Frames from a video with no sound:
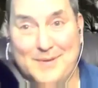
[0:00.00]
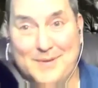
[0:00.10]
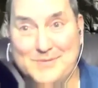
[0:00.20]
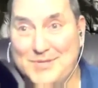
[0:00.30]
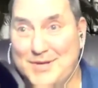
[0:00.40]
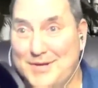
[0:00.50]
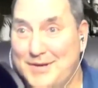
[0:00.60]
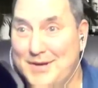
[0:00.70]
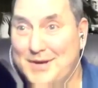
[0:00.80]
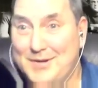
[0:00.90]
That's
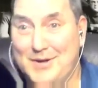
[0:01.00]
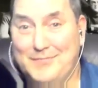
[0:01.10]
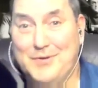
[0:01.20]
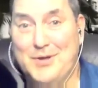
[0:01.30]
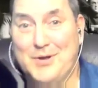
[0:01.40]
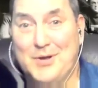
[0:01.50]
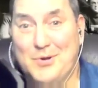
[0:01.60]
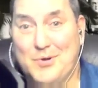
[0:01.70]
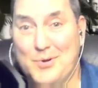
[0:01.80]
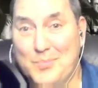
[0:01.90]
definitely a
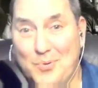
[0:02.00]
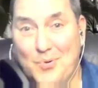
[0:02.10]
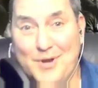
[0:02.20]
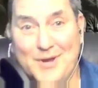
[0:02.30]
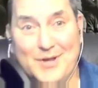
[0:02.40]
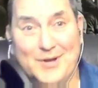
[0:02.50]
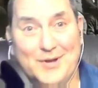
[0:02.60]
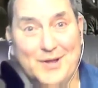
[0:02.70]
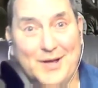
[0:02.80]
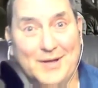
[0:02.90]
good point,
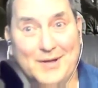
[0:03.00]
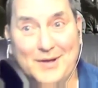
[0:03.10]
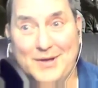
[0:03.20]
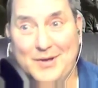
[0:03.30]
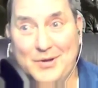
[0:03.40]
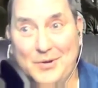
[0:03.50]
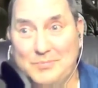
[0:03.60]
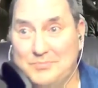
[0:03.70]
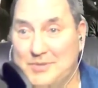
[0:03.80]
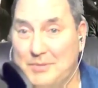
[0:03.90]
and
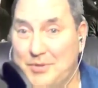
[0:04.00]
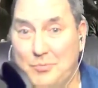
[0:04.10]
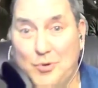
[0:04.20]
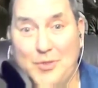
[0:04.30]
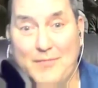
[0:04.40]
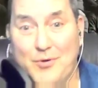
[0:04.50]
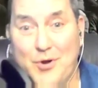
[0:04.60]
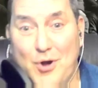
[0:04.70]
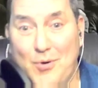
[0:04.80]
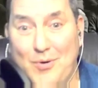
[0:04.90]
something we'll never
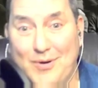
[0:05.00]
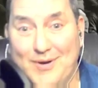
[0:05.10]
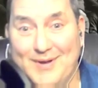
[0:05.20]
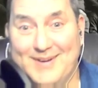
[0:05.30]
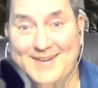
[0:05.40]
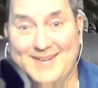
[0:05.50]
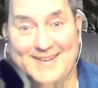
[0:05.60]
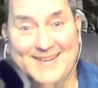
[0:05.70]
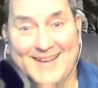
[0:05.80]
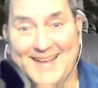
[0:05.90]
know. And
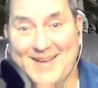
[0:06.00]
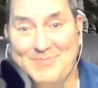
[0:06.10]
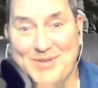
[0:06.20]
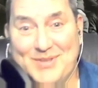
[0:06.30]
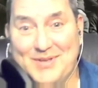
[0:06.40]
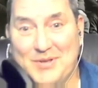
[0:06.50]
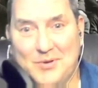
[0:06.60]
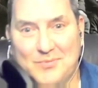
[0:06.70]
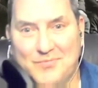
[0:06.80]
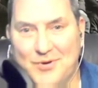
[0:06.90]
but
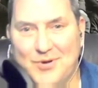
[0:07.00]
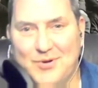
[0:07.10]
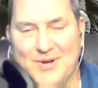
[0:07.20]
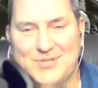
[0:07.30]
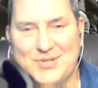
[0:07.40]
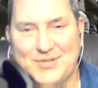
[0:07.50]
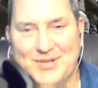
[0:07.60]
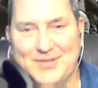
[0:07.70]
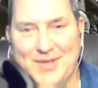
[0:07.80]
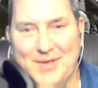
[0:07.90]
very interesting
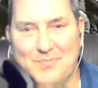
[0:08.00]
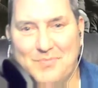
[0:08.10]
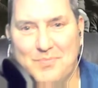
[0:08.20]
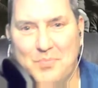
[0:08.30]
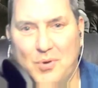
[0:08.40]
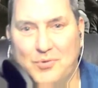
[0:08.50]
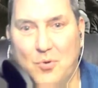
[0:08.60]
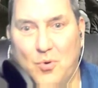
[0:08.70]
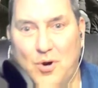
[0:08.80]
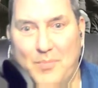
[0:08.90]
that they both
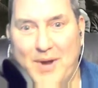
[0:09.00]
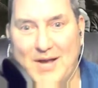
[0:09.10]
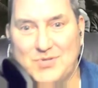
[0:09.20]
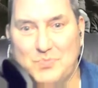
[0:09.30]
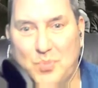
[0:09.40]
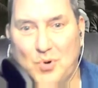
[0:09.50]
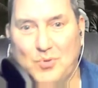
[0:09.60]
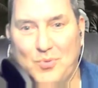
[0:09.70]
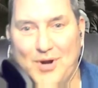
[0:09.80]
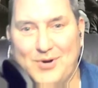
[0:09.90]
quarterbacks broke
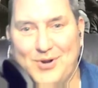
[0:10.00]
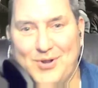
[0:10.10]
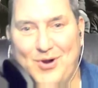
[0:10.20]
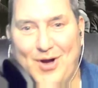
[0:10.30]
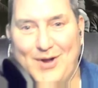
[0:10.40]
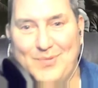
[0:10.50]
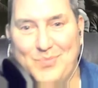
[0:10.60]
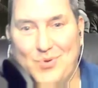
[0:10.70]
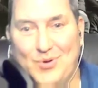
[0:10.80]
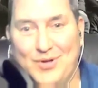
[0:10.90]
the record of the Cotton
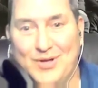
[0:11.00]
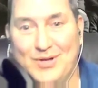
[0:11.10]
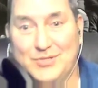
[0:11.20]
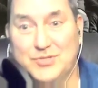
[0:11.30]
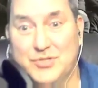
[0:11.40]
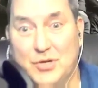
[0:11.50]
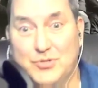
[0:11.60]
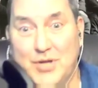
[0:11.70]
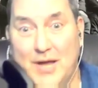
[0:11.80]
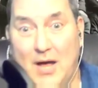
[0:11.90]
Bowl. Just
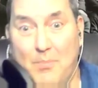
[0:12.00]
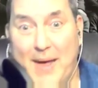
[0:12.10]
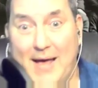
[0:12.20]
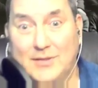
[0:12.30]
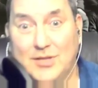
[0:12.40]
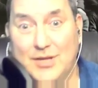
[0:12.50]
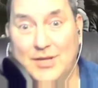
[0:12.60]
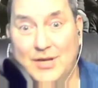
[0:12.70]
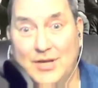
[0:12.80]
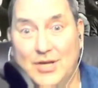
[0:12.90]
tells you how
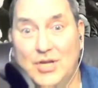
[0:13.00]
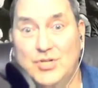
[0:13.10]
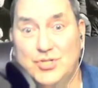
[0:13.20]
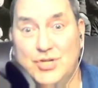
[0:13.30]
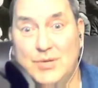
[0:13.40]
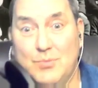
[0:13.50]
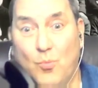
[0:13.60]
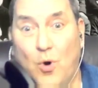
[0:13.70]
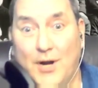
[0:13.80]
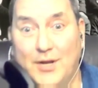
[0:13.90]
badly each team
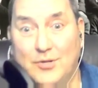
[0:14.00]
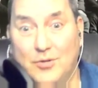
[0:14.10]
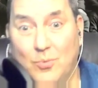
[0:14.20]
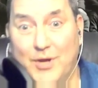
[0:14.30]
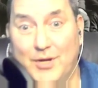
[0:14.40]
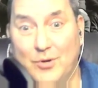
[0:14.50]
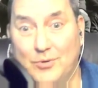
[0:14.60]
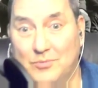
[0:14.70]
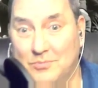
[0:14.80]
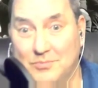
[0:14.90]
wanted to win,
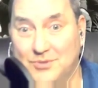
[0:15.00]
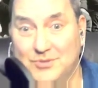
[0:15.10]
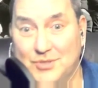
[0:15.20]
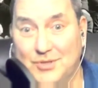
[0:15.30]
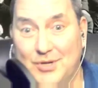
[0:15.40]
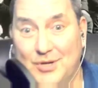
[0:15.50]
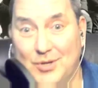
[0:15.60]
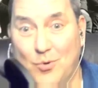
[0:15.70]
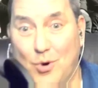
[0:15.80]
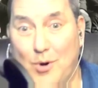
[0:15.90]
or at least the
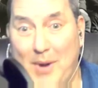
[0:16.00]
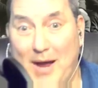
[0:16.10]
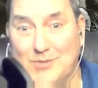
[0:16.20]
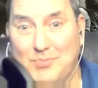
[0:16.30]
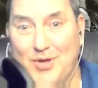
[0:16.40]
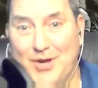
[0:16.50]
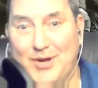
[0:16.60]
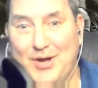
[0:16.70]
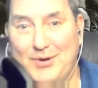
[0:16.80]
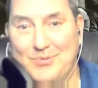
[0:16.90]
quarterbacks play
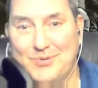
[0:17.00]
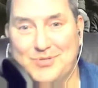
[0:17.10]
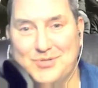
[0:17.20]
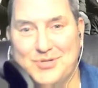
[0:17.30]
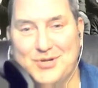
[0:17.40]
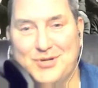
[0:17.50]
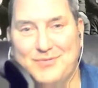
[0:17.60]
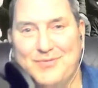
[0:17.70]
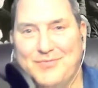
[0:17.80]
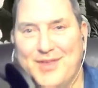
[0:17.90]
was
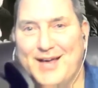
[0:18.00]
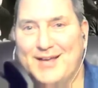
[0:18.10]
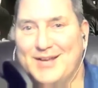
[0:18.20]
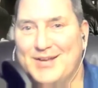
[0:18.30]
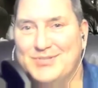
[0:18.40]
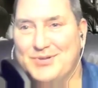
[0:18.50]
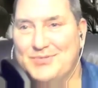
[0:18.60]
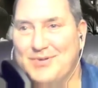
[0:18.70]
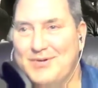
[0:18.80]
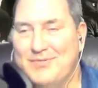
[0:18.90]
indicative of that.
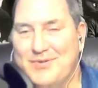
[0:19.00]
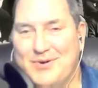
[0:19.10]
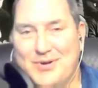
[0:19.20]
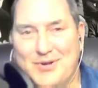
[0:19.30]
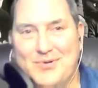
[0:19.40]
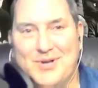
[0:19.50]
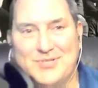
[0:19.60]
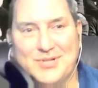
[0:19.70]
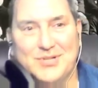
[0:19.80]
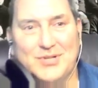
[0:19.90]
So very
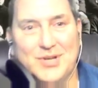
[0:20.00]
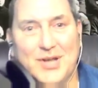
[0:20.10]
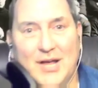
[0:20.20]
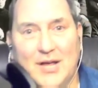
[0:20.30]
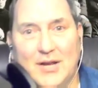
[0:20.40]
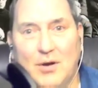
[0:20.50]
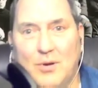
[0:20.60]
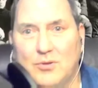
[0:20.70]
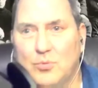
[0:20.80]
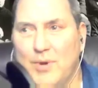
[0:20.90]
interesting indeed. Now,
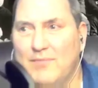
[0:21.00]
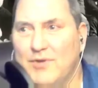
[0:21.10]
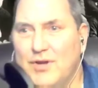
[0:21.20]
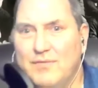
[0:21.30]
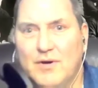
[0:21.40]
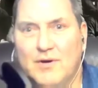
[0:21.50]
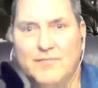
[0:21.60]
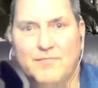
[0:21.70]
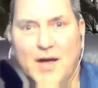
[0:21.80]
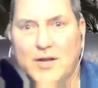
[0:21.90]
do we have any
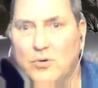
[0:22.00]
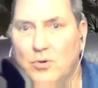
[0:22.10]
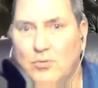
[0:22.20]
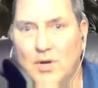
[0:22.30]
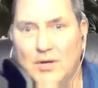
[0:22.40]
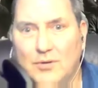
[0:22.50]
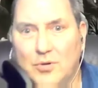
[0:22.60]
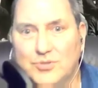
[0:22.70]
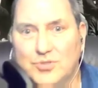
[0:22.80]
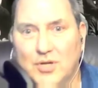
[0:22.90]
final
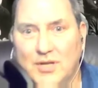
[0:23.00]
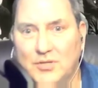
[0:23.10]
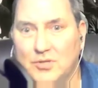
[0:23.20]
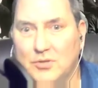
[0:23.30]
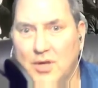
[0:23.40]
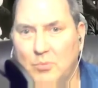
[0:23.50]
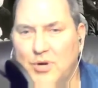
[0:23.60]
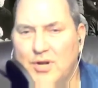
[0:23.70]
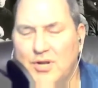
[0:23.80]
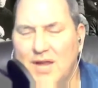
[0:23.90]
notes on that?
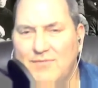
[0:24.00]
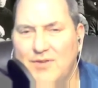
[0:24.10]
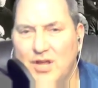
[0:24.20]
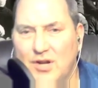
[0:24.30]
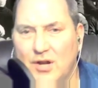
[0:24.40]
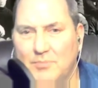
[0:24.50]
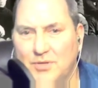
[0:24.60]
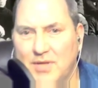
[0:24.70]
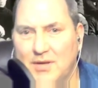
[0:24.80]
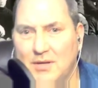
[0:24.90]
Where did Navy ended up?
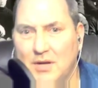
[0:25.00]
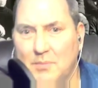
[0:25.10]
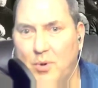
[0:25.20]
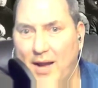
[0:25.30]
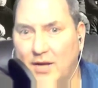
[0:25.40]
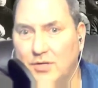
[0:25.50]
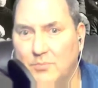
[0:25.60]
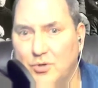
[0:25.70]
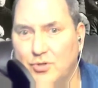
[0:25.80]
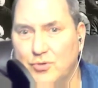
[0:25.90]
Did they end up ranked
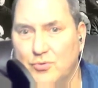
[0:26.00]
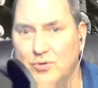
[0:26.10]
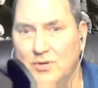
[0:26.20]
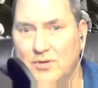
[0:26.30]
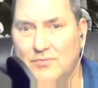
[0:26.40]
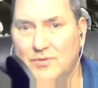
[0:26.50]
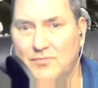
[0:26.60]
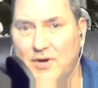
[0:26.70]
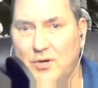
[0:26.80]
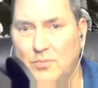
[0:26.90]
number 2 for the
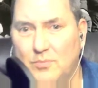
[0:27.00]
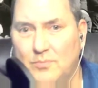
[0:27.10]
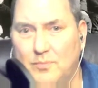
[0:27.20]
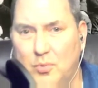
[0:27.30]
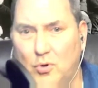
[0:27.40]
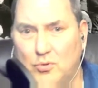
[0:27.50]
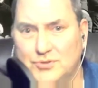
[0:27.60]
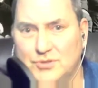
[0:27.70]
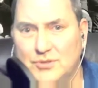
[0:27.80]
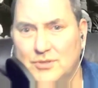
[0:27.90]
final polls, or?